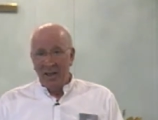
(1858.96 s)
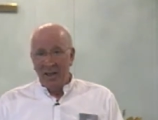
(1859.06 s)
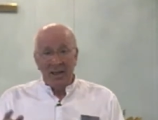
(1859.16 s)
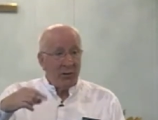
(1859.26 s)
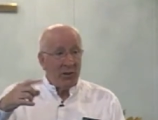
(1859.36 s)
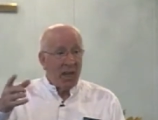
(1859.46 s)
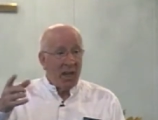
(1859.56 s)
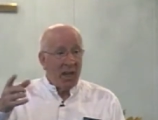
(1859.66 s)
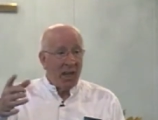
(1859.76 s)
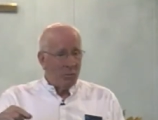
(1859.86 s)
And give
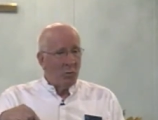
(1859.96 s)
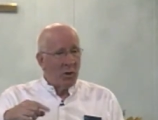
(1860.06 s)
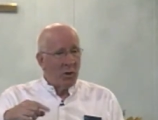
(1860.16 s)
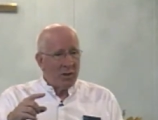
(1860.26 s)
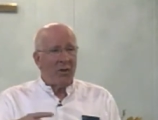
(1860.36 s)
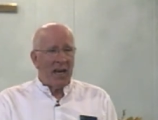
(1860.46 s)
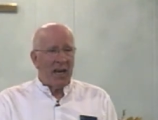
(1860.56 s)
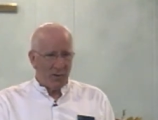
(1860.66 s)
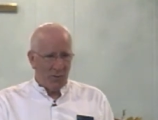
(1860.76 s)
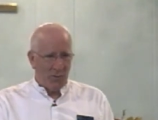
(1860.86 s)
thanks. What's the
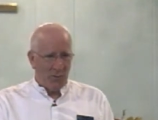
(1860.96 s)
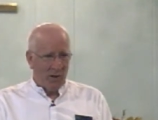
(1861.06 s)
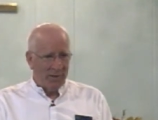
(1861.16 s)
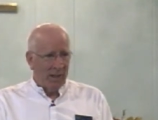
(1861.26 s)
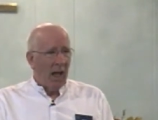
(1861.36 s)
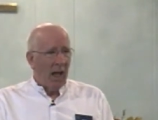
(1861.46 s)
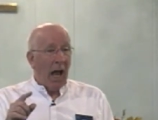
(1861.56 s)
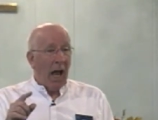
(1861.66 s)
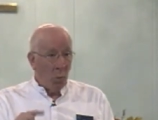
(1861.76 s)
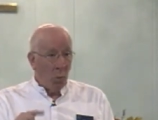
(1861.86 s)
thanks for?
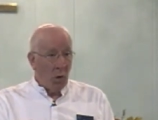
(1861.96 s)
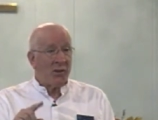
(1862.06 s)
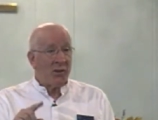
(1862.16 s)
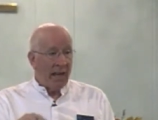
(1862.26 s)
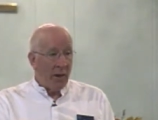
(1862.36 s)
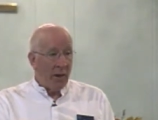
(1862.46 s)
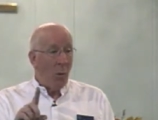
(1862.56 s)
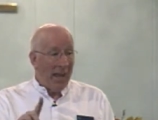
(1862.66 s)
I wasn't in the